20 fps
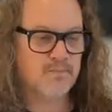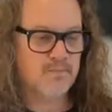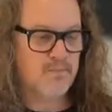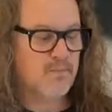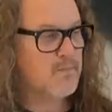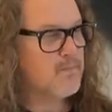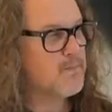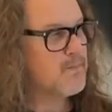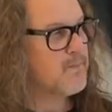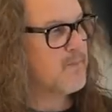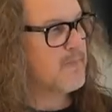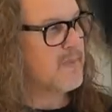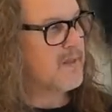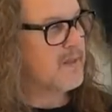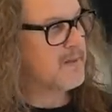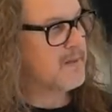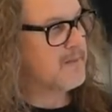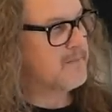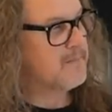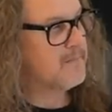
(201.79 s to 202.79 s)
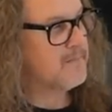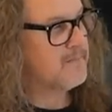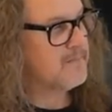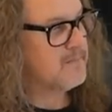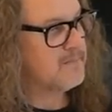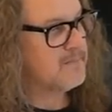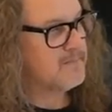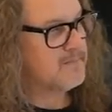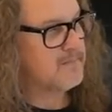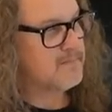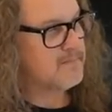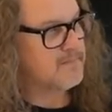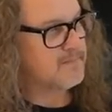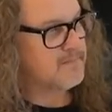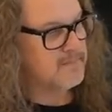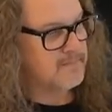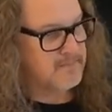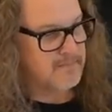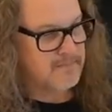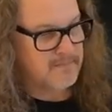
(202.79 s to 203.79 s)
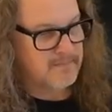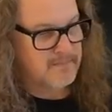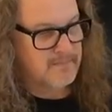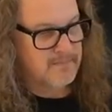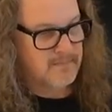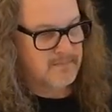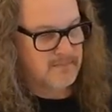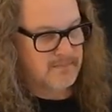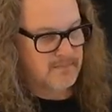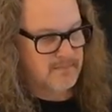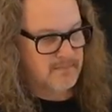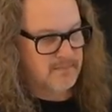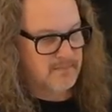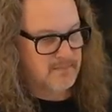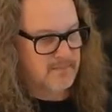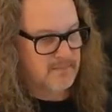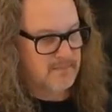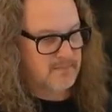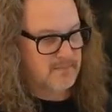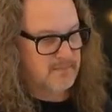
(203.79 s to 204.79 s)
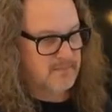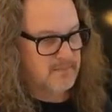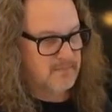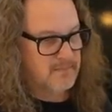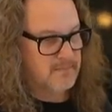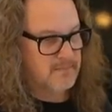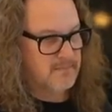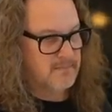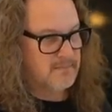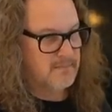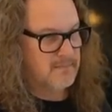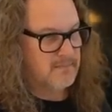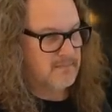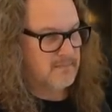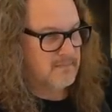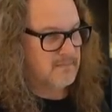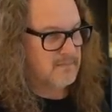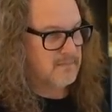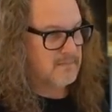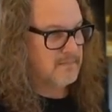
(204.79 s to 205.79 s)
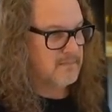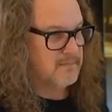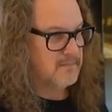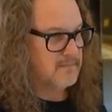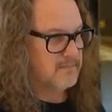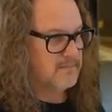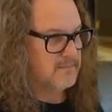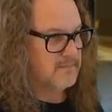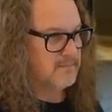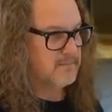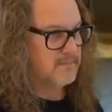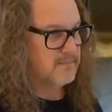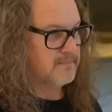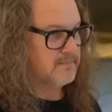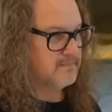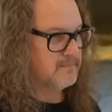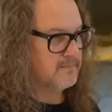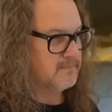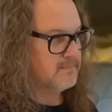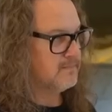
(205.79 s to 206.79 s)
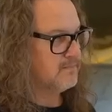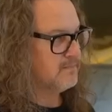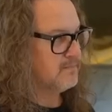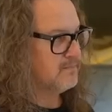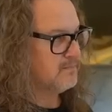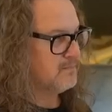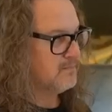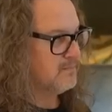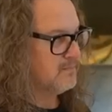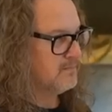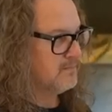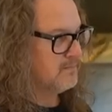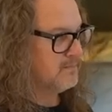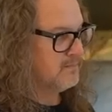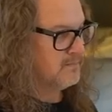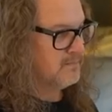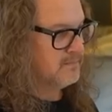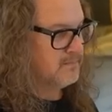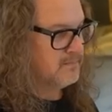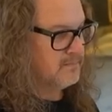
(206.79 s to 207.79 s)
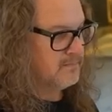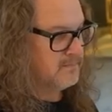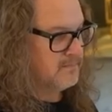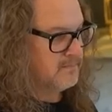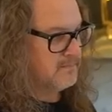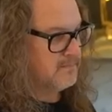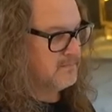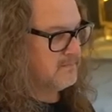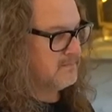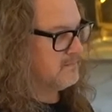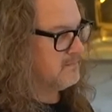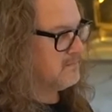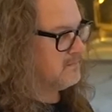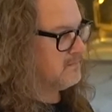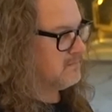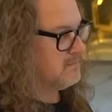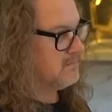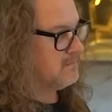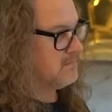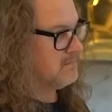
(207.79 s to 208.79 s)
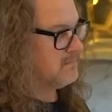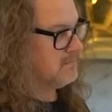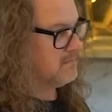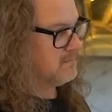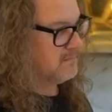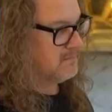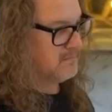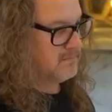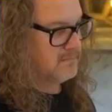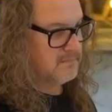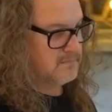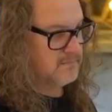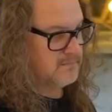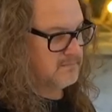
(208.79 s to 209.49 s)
No words are spoken by the person on screen.